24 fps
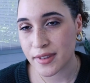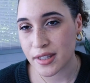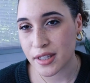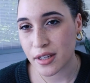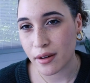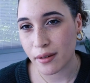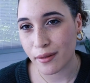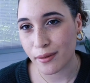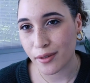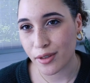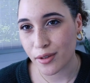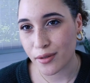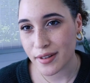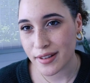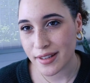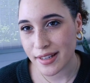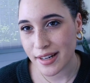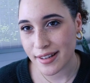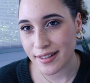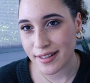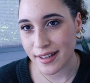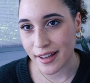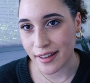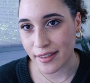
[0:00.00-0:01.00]
So the reason
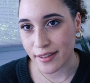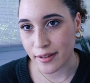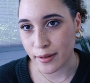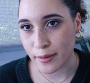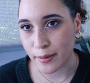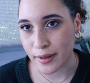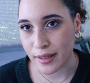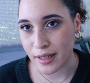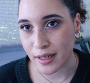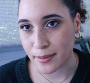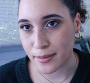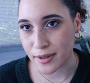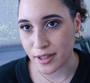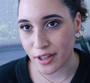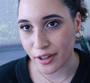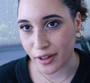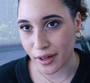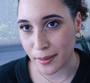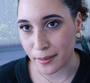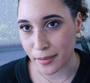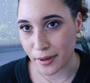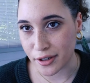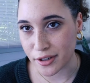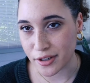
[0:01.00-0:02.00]
I say this is an
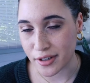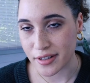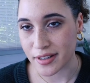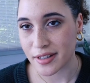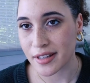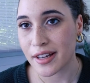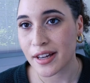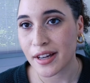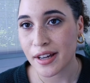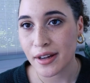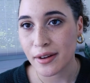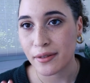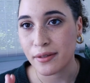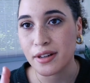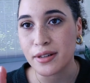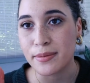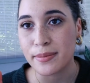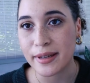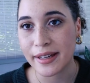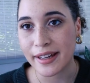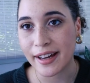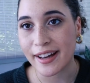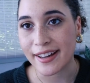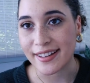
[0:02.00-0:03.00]
Instagram purchase was
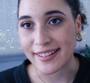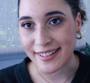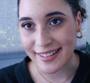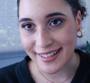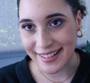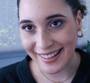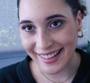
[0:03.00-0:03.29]
because